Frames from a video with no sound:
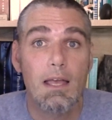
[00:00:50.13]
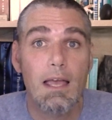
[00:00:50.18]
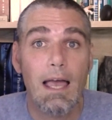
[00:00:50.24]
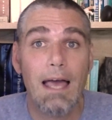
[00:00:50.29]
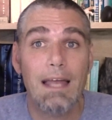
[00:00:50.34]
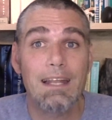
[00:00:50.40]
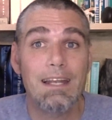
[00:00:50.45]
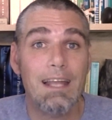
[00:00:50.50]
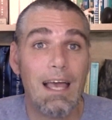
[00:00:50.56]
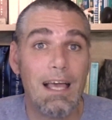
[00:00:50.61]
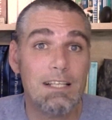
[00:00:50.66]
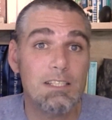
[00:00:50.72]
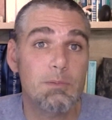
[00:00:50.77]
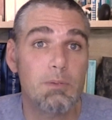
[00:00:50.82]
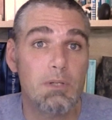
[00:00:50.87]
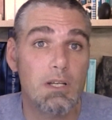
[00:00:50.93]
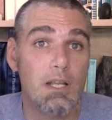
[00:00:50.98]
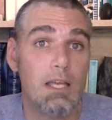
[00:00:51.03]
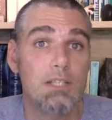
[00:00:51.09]
And an
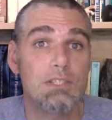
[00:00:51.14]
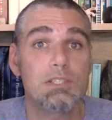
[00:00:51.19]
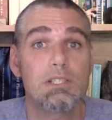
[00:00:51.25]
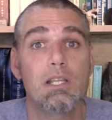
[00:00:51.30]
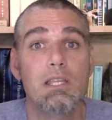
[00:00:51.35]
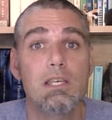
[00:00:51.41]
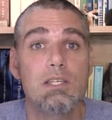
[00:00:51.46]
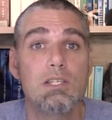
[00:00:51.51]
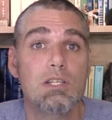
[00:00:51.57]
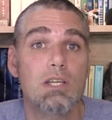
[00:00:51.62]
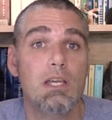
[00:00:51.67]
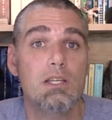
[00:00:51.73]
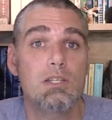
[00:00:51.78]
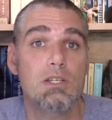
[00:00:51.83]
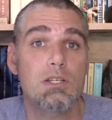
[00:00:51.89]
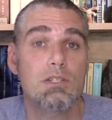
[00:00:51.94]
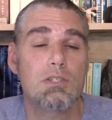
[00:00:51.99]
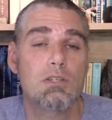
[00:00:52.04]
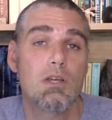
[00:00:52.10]
explanation of these
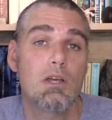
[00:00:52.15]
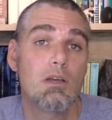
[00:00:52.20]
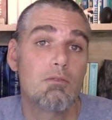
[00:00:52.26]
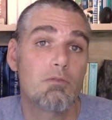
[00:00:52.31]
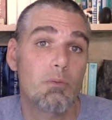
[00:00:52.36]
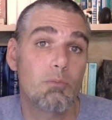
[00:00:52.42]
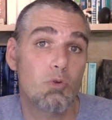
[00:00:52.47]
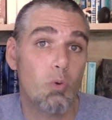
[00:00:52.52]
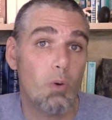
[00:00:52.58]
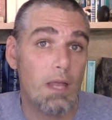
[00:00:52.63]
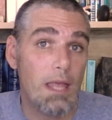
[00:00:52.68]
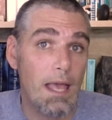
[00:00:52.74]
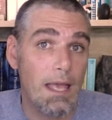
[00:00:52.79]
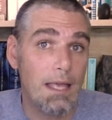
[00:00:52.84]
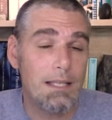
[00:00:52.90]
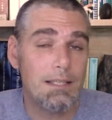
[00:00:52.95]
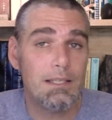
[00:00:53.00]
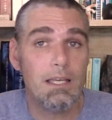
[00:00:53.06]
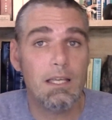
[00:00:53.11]
changes from
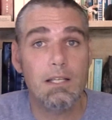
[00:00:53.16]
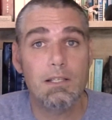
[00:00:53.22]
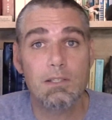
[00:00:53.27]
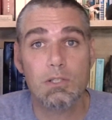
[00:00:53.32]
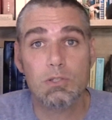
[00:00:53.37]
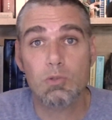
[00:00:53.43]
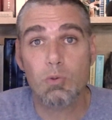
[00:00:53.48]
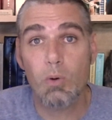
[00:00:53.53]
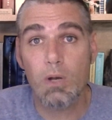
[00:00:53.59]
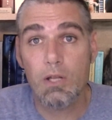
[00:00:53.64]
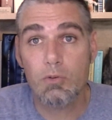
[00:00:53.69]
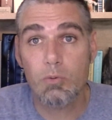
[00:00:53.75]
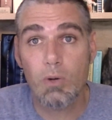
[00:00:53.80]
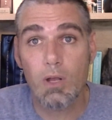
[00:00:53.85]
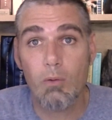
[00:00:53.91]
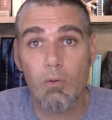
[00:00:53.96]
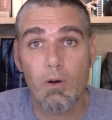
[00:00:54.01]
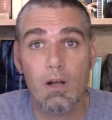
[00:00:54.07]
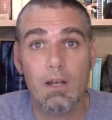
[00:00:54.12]
2018 to
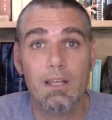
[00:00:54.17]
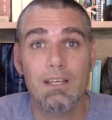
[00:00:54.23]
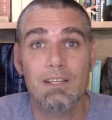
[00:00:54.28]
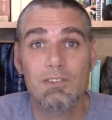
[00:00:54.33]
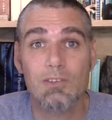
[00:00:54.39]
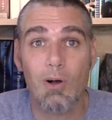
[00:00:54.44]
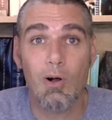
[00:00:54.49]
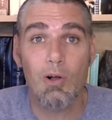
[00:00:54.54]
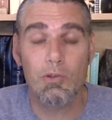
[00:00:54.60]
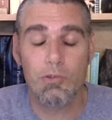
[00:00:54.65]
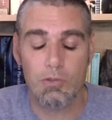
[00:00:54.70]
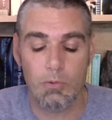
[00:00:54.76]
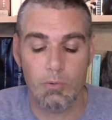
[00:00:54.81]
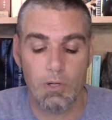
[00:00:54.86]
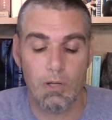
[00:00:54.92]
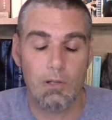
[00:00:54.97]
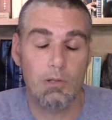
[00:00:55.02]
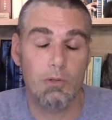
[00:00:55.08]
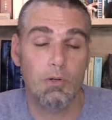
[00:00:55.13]
2021 is also
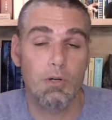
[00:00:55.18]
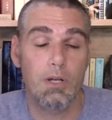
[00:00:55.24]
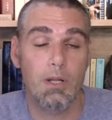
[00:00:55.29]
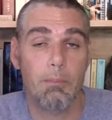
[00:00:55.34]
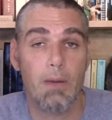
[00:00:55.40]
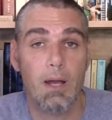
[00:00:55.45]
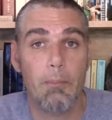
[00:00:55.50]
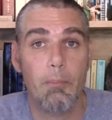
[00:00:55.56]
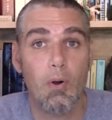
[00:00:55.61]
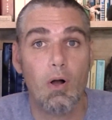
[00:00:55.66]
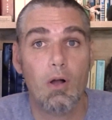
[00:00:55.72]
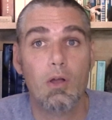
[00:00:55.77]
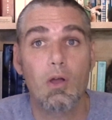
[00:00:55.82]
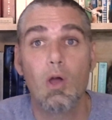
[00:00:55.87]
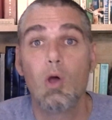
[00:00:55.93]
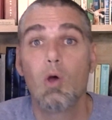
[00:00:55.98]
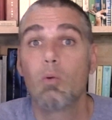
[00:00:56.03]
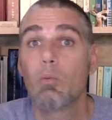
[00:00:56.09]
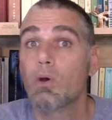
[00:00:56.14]
included in my book,
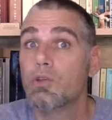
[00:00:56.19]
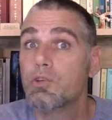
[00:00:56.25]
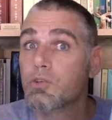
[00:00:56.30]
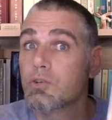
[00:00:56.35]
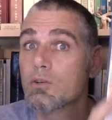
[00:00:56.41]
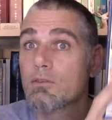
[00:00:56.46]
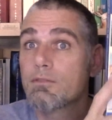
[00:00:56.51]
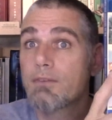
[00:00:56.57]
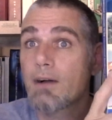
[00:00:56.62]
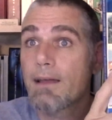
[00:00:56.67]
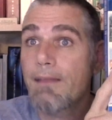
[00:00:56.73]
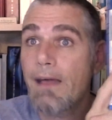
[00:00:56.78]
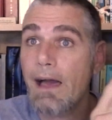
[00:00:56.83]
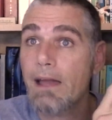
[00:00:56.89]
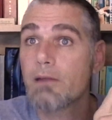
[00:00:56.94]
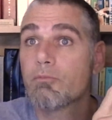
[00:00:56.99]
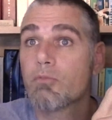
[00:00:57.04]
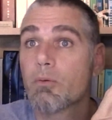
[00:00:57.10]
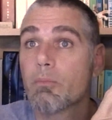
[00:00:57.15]
which you could find
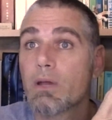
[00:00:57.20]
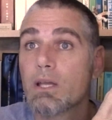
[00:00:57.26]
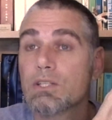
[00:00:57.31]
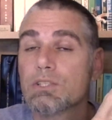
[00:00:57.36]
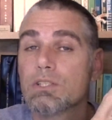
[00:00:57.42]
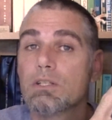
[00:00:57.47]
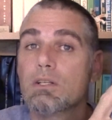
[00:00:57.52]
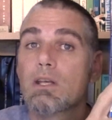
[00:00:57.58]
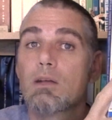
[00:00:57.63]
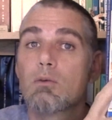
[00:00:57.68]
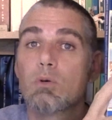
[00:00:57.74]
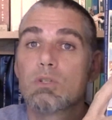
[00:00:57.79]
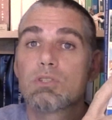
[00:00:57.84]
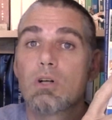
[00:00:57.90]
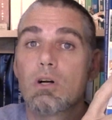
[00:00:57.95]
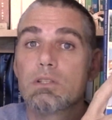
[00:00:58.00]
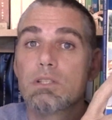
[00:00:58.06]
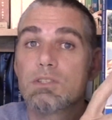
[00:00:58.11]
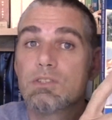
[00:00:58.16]
that information in what's
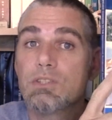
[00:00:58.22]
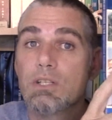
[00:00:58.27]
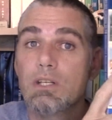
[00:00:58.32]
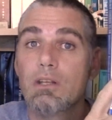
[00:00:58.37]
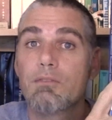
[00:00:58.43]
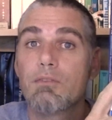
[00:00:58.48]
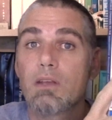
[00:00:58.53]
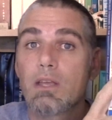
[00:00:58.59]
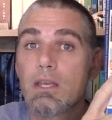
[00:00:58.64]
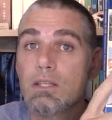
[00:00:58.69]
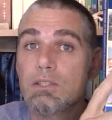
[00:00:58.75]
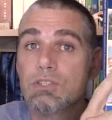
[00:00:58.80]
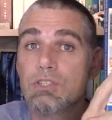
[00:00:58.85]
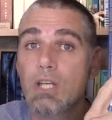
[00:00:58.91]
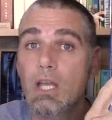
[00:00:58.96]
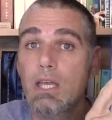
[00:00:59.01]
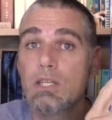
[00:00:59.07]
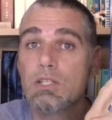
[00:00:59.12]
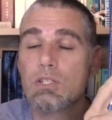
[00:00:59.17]
called a Significant
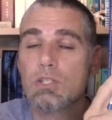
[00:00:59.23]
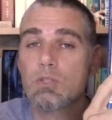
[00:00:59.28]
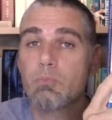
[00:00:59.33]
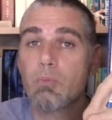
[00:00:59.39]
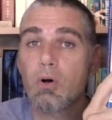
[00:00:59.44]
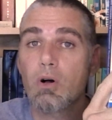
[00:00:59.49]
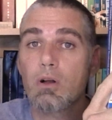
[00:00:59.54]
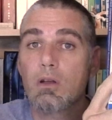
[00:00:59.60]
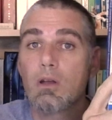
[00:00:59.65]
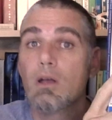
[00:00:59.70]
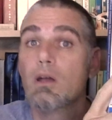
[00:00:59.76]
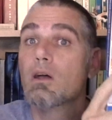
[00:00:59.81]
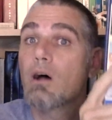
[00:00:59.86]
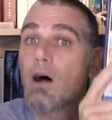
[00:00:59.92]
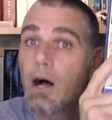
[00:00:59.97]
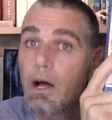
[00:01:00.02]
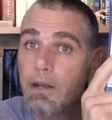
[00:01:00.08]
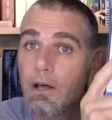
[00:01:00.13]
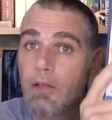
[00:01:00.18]
Changes book,
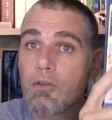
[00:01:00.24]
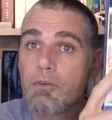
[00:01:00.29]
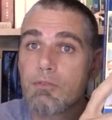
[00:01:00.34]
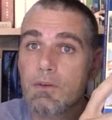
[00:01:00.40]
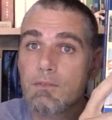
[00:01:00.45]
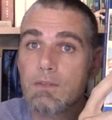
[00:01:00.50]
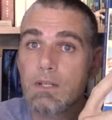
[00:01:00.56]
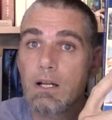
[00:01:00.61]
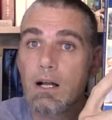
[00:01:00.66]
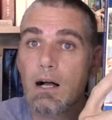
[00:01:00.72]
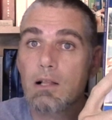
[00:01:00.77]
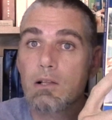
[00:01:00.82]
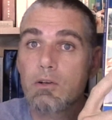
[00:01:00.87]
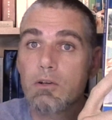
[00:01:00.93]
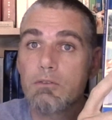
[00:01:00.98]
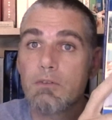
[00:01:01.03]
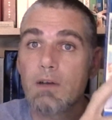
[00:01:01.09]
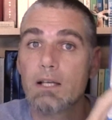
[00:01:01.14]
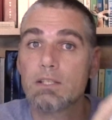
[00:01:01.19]
another $50
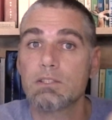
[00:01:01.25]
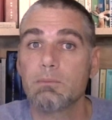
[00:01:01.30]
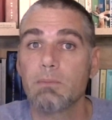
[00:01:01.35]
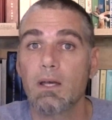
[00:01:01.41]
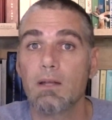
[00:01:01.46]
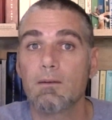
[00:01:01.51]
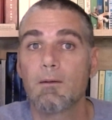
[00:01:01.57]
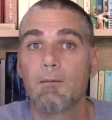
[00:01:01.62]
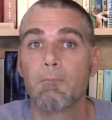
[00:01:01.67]
investment.